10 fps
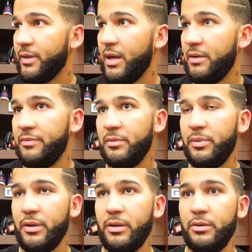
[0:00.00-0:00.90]
Yeah, I feel
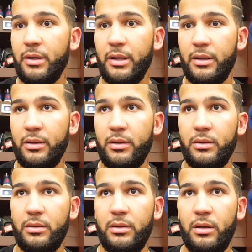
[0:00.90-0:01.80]
pretty good right now, you
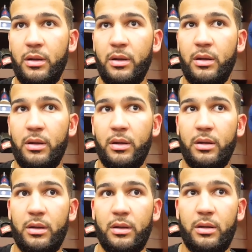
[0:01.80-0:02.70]
know.
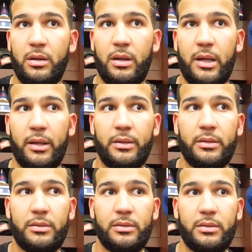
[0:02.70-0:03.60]
Like,
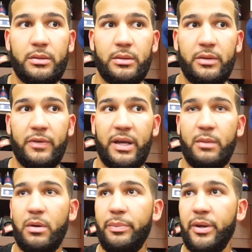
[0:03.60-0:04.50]
if I get
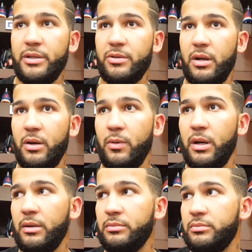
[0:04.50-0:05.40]
my pitch right away,
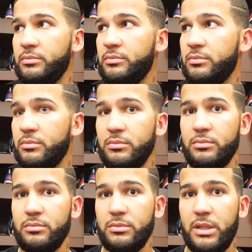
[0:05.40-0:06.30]

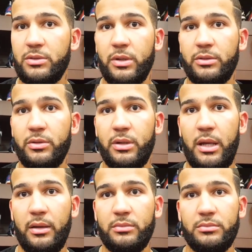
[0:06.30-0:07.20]
that's what I'm doing.
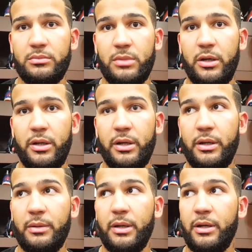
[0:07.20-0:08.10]
Like,
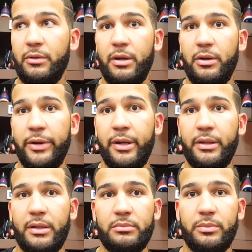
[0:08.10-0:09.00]
I'm getting ready to
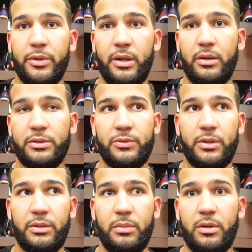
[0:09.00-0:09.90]
hit and putting a good swing
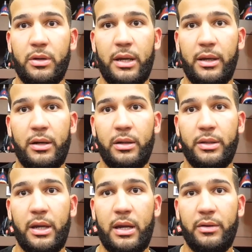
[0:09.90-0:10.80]
on the ball, like, early in
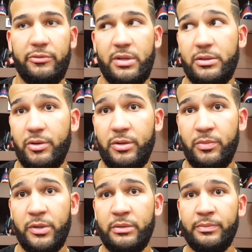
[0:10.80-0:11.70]
the count if they try to
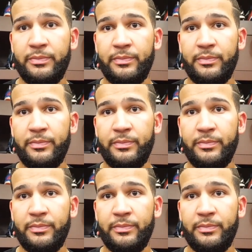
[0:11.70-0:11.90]
make.